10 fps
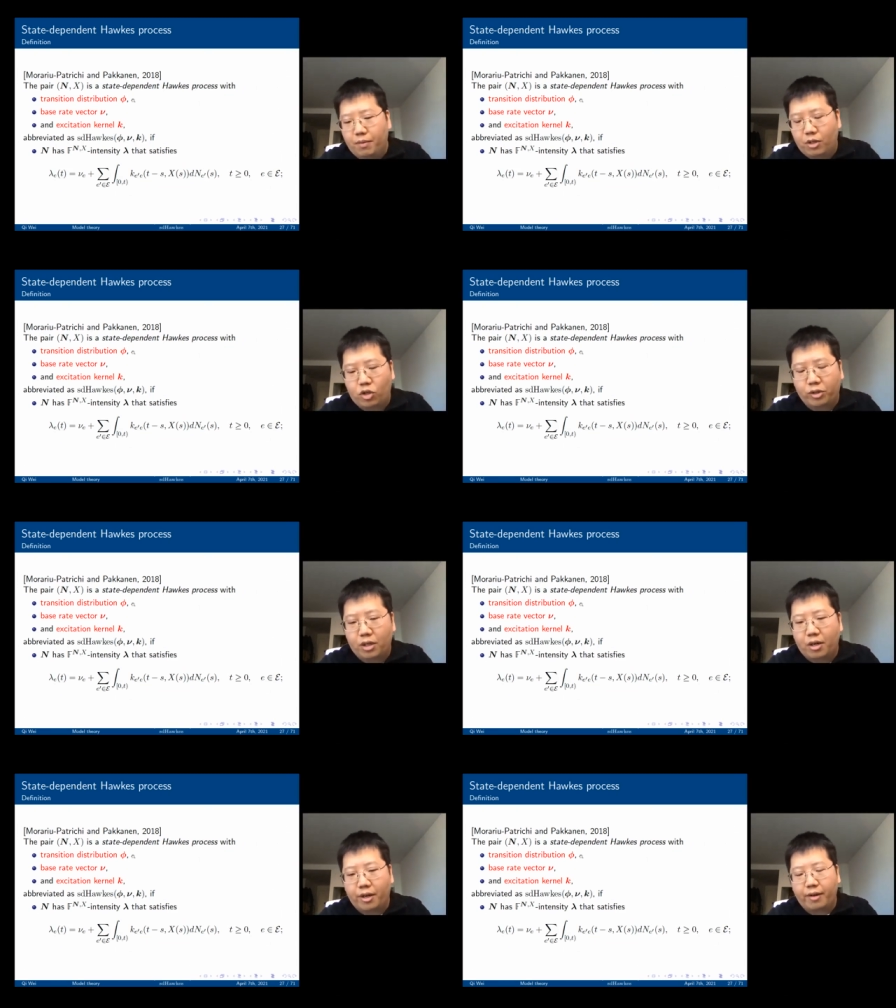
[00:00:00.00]
joint
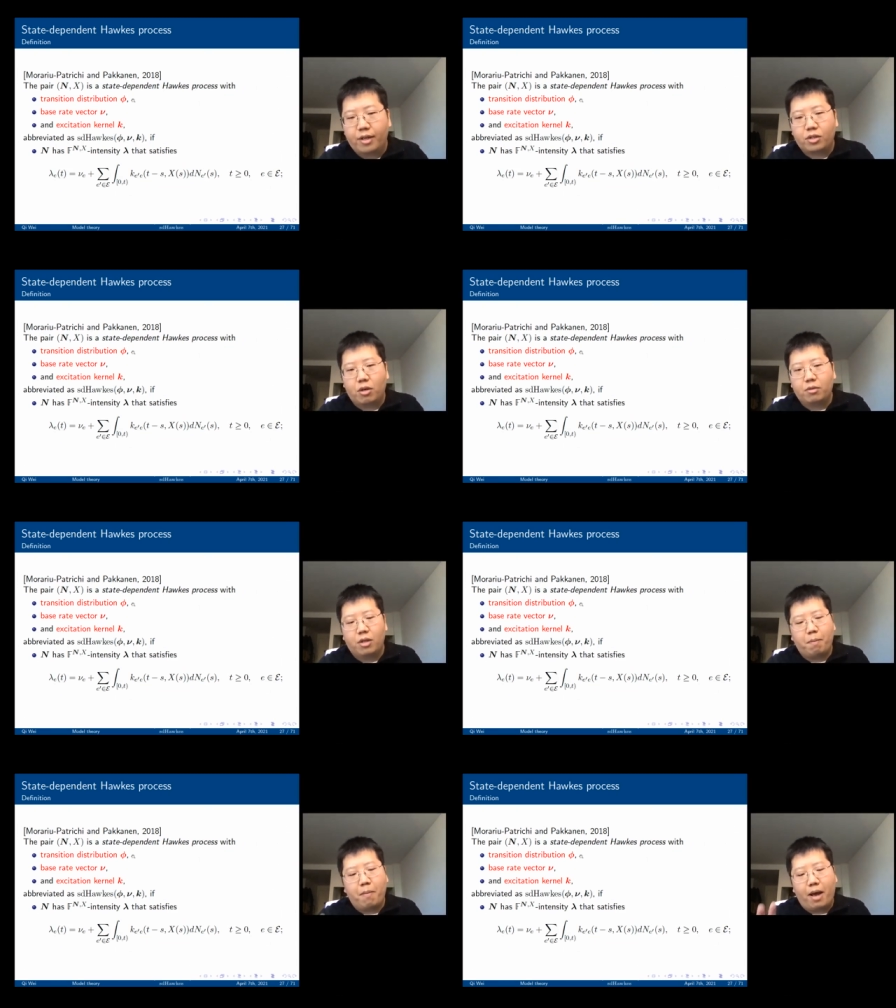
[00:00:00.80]
learning. So
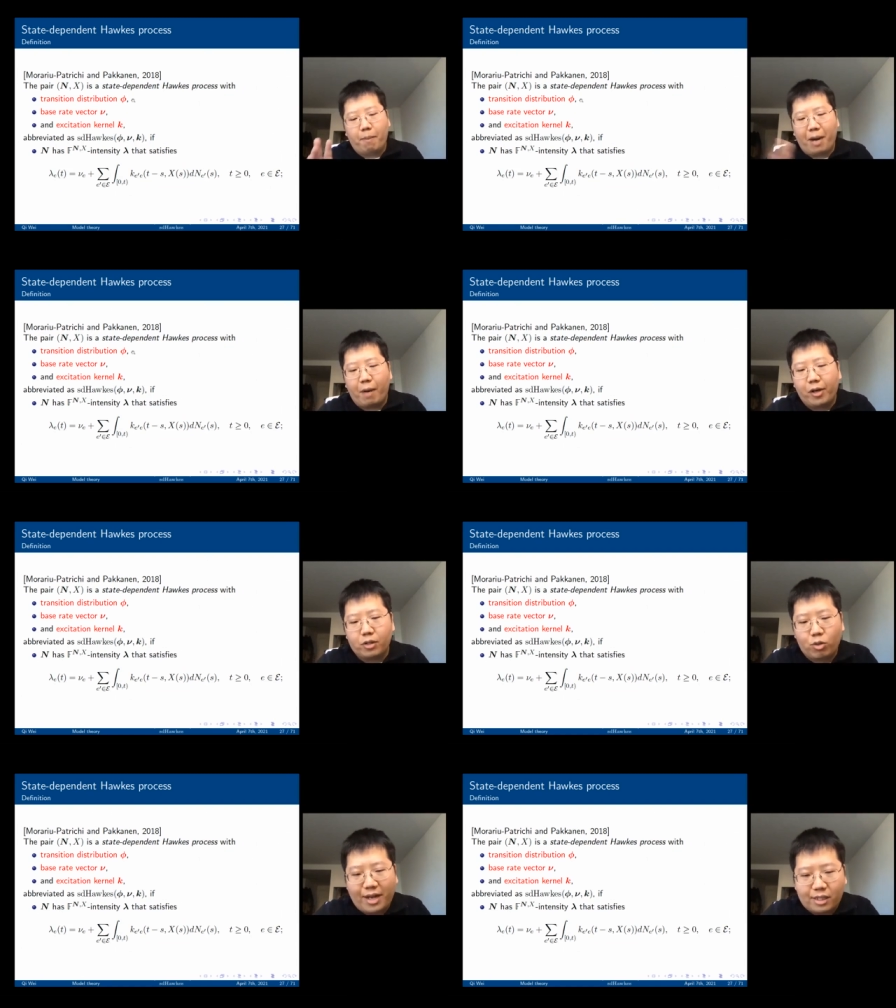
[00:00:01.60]
the
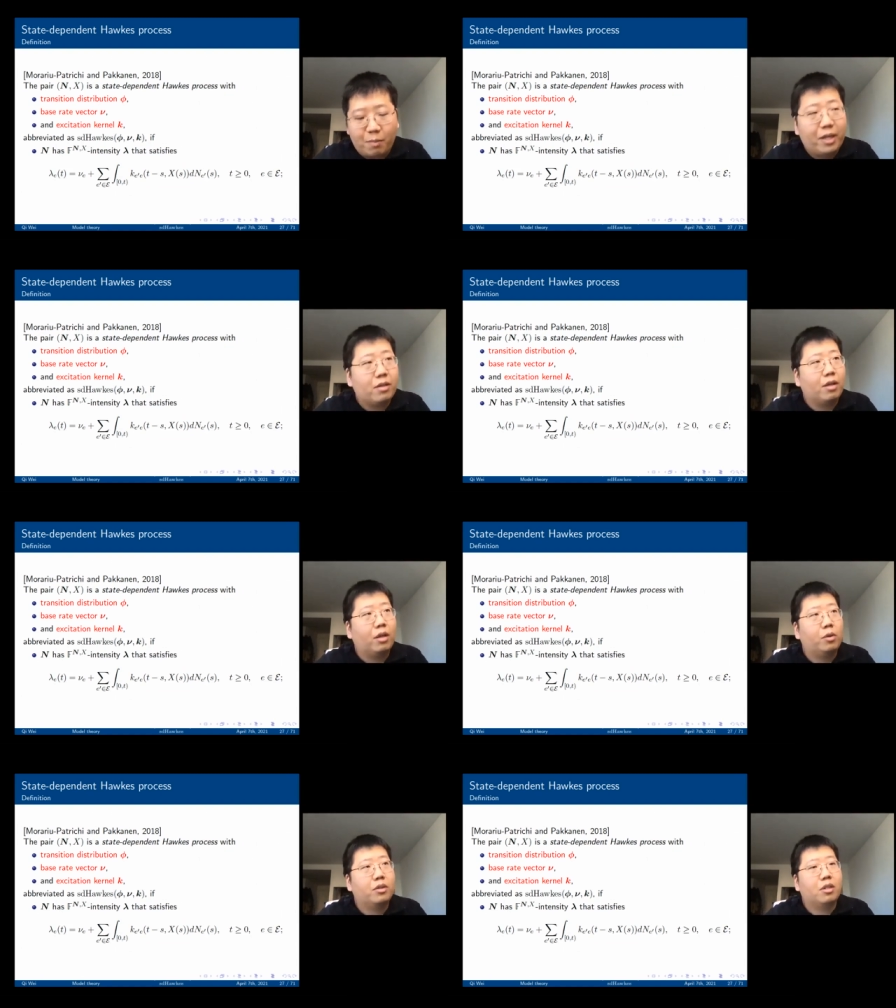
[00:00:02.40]
parameters to estimate,
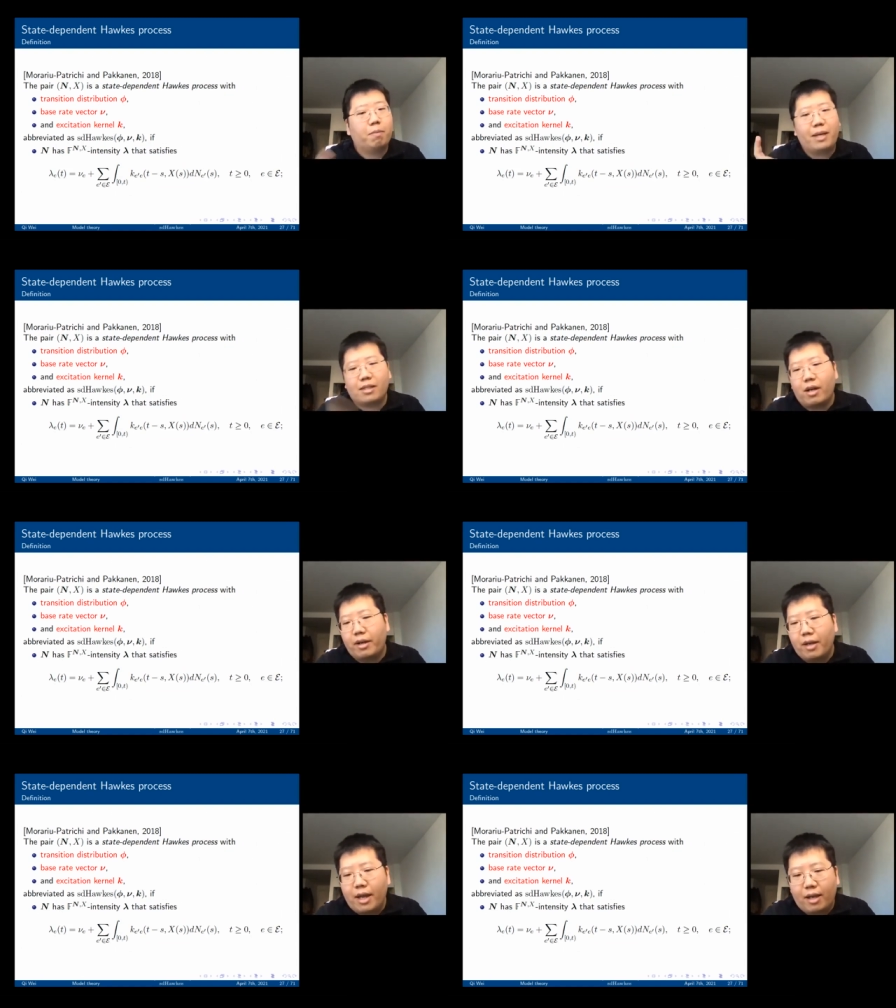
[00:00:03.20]
including the
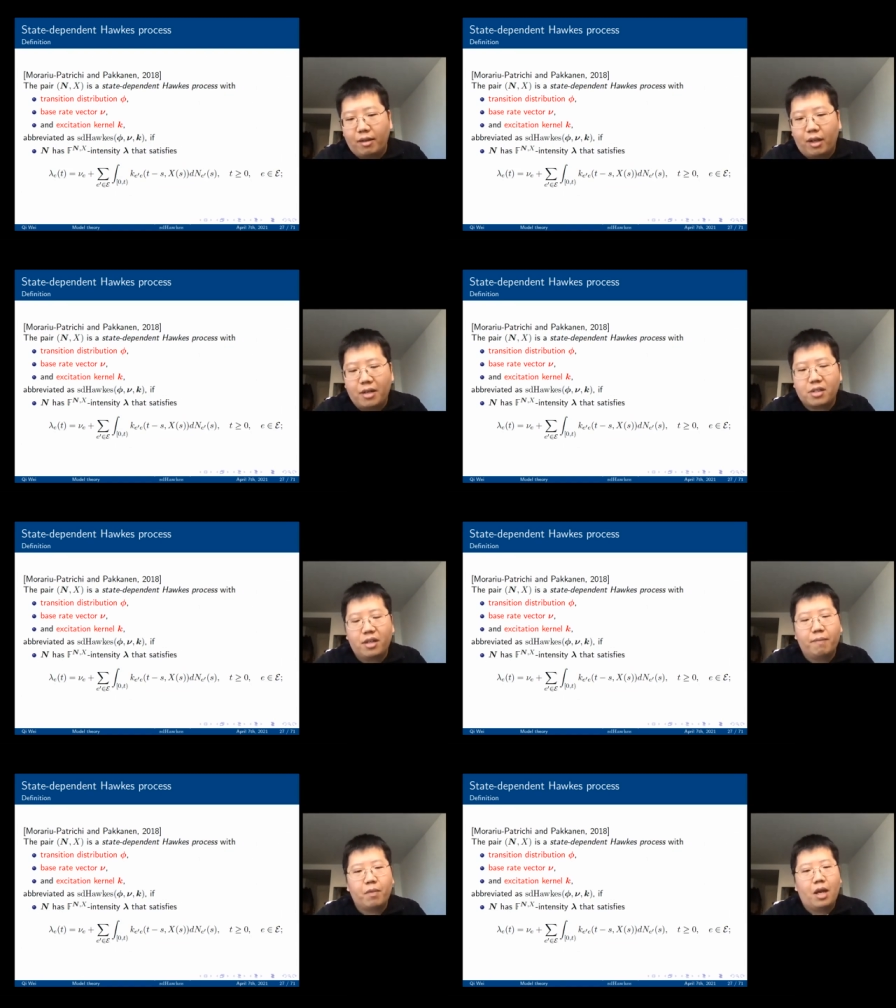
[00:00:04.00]
baseline
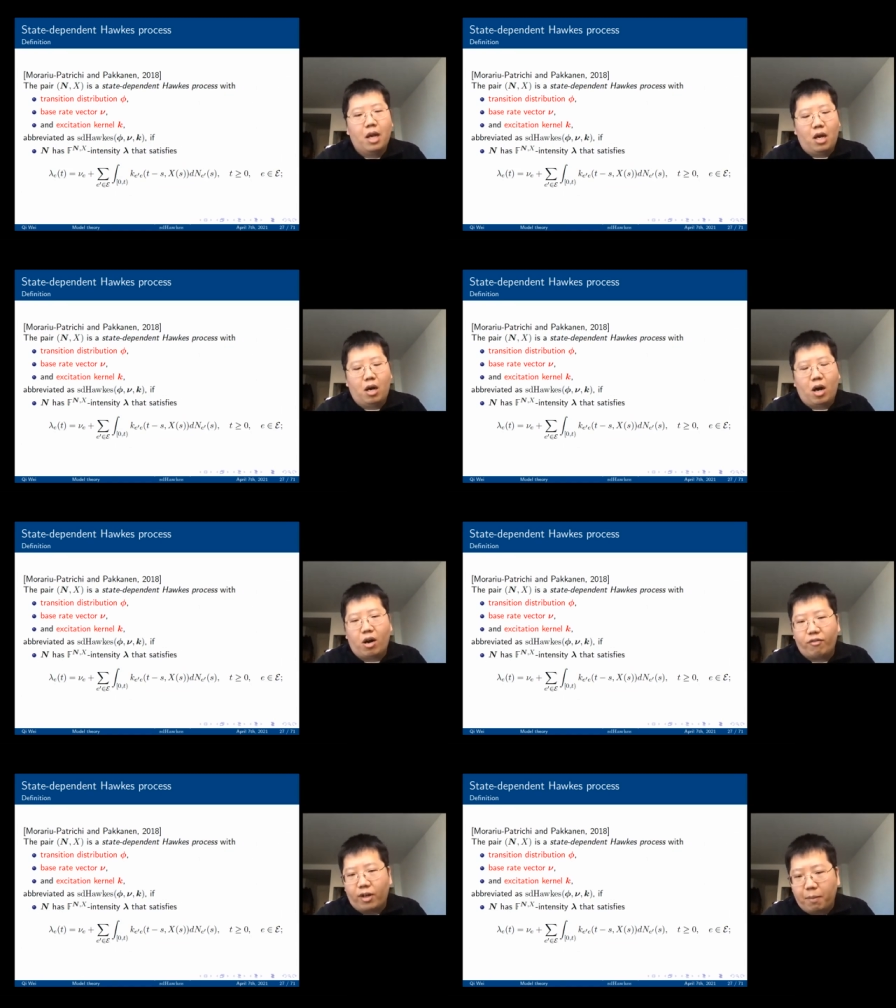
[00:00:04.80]
intensity,
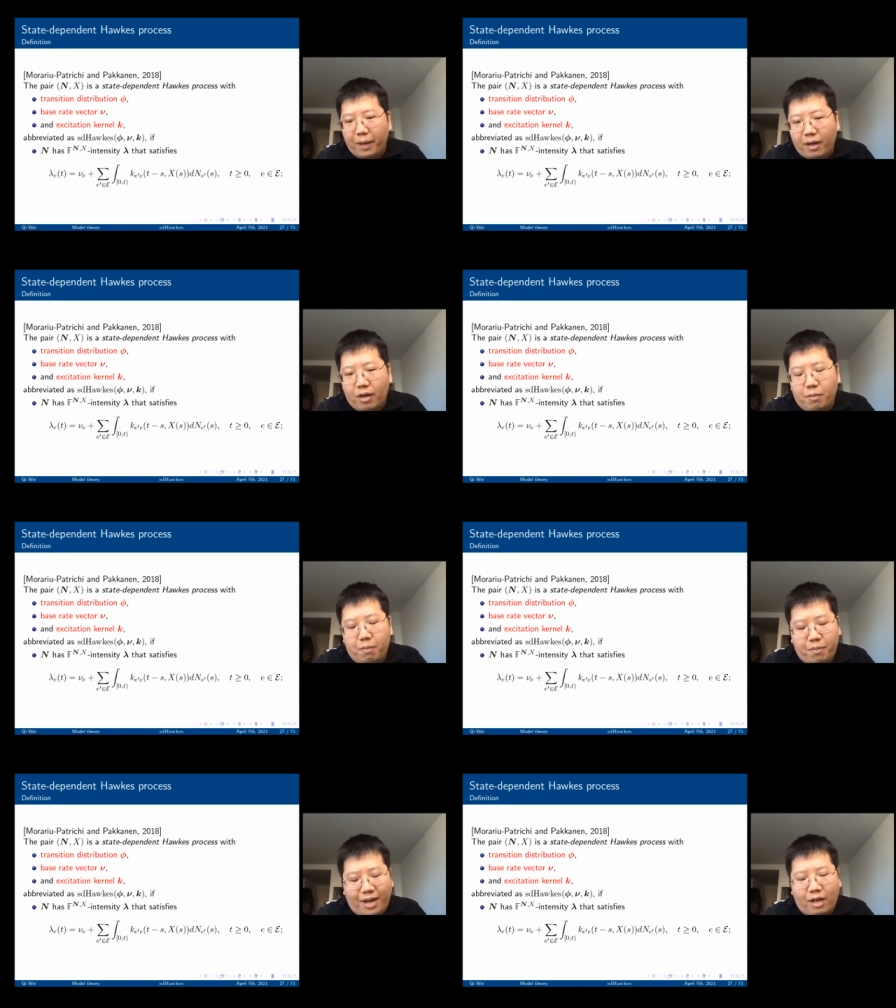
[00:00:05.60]
alpha and beta,
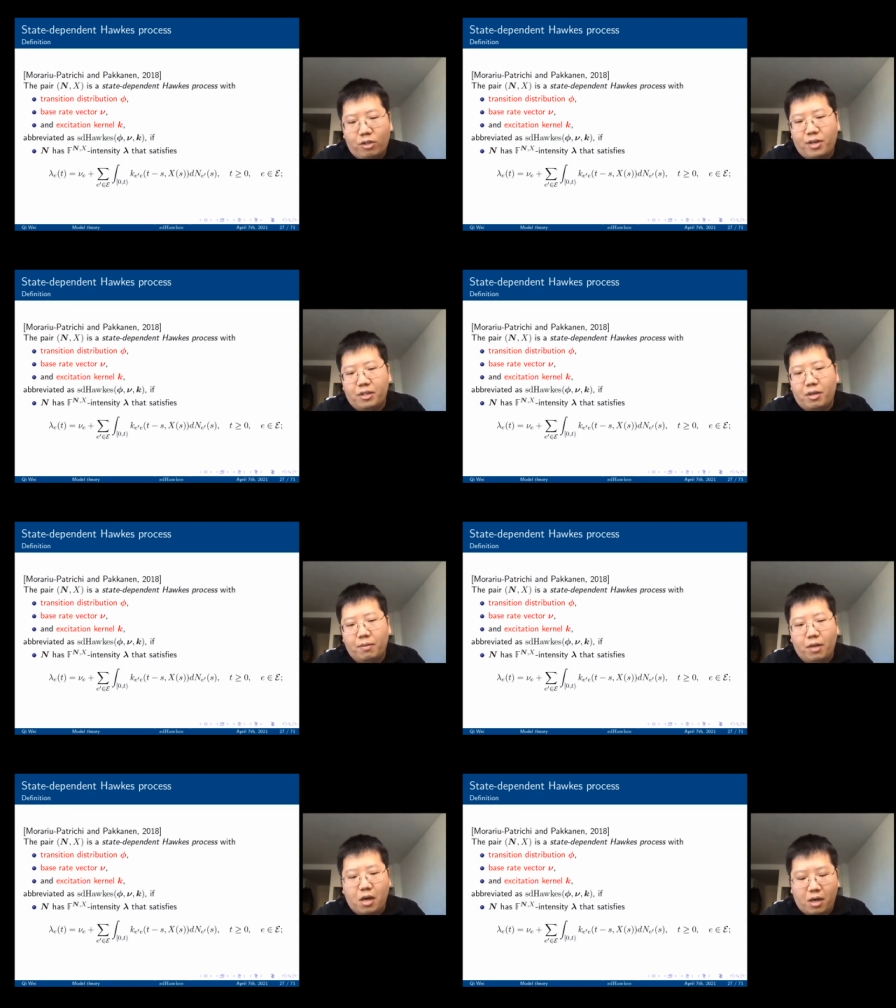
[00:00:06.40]
characterize
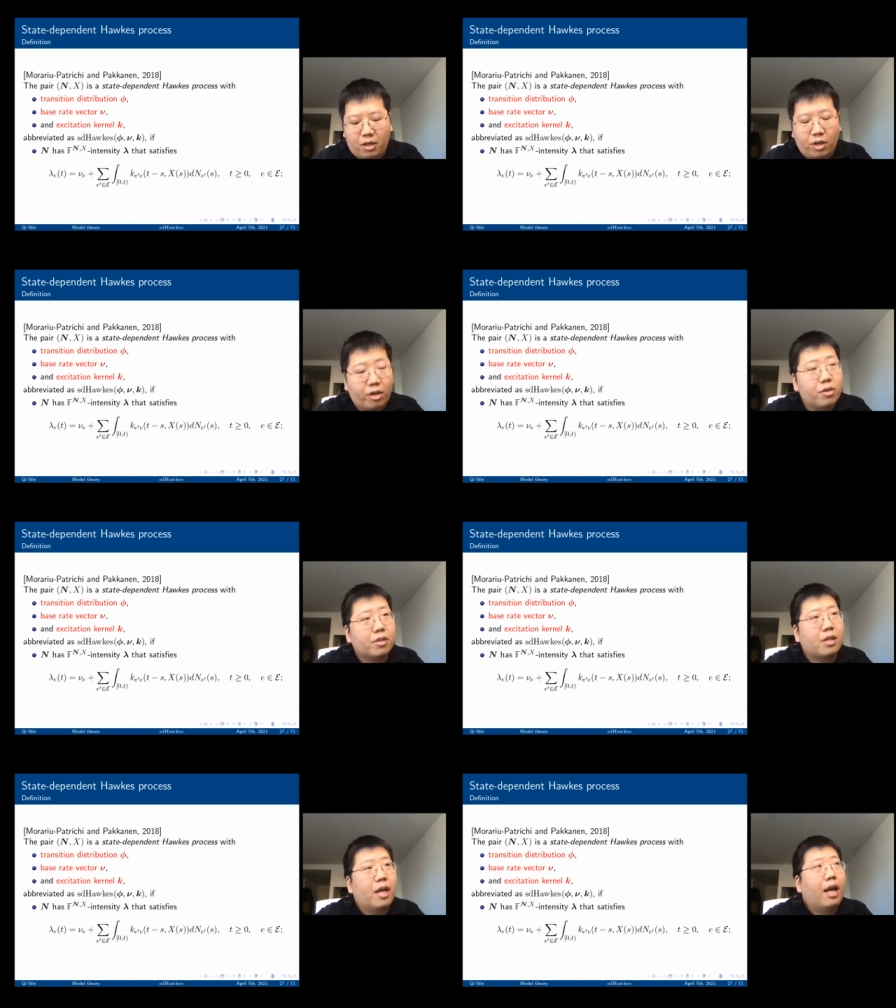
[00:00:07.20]
the
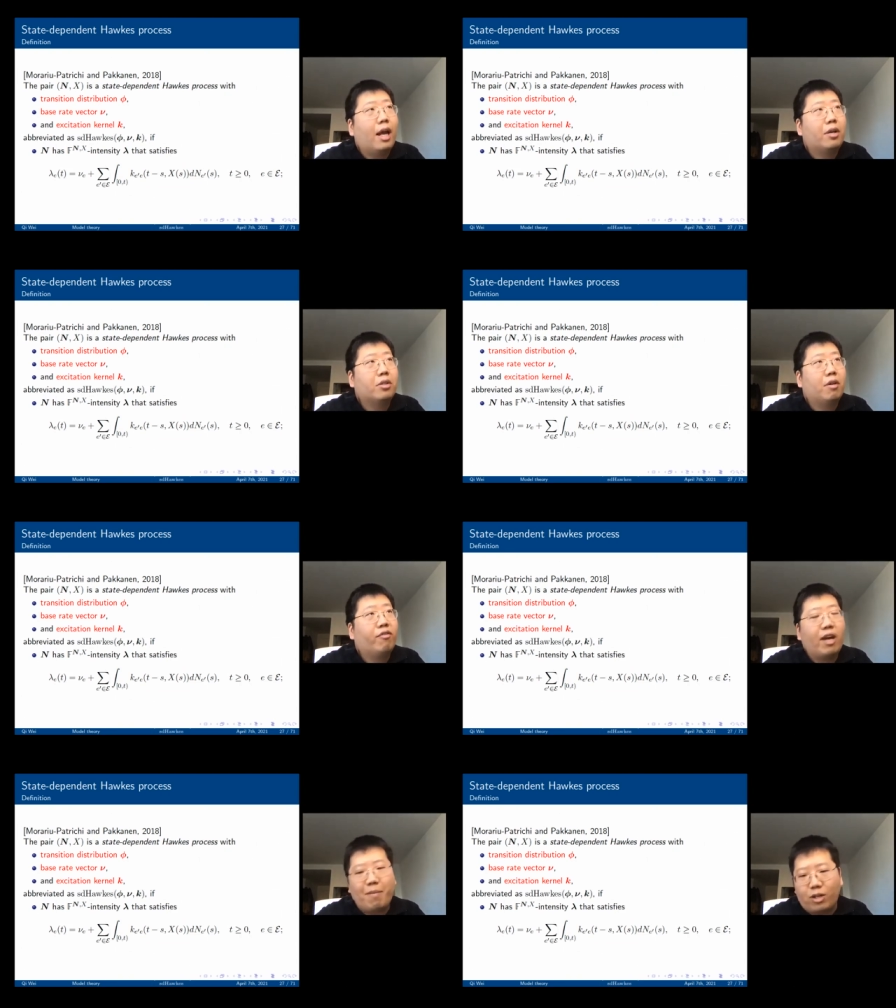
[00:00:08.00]
kernels and the
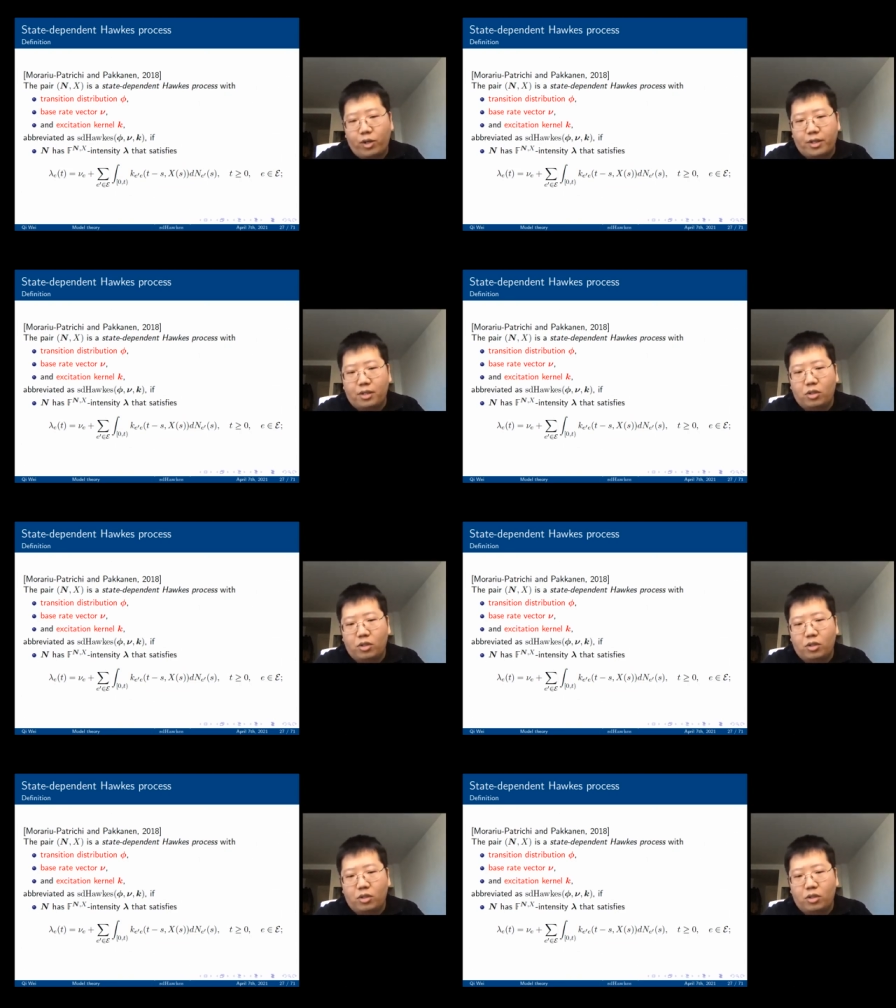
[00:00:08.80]
phi matrix.